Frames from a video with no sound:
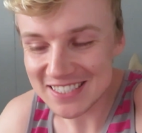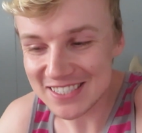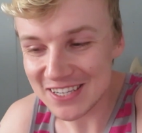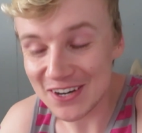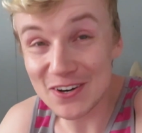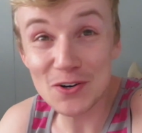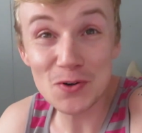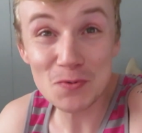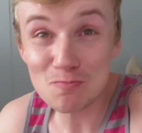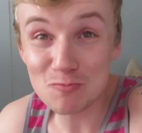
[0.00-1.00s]

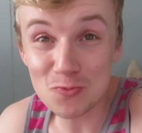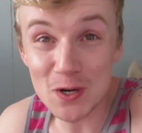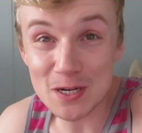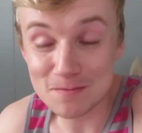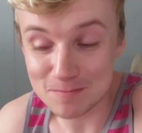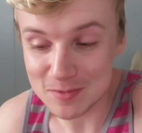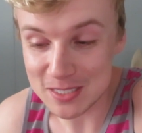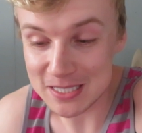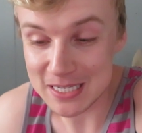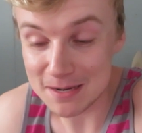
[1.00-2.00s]
So, random
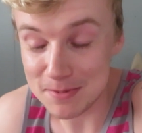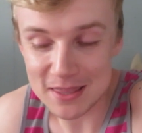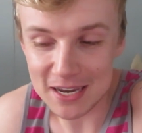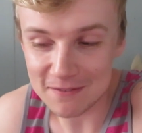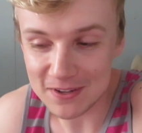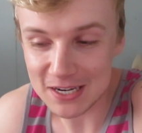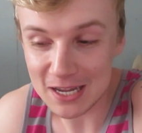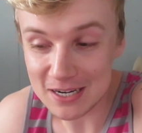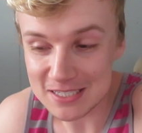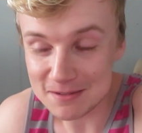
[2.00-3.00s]
tidbit that I found
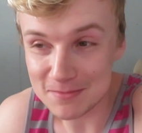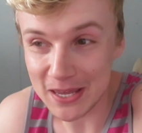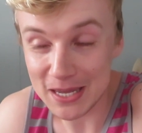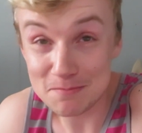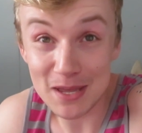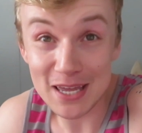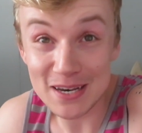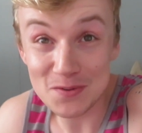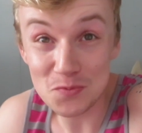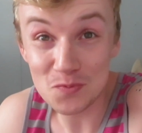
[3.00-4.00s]
out as I'm laying in
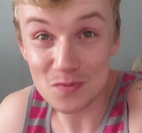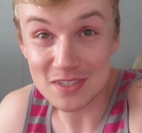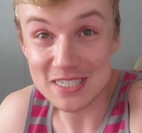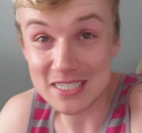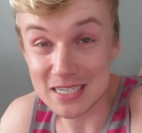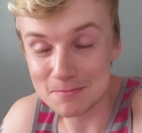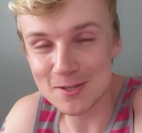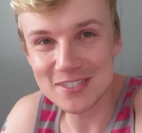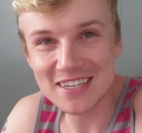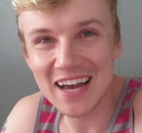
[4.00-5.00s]
bed listening to
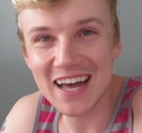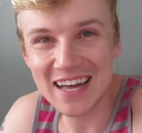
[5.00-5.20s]
music.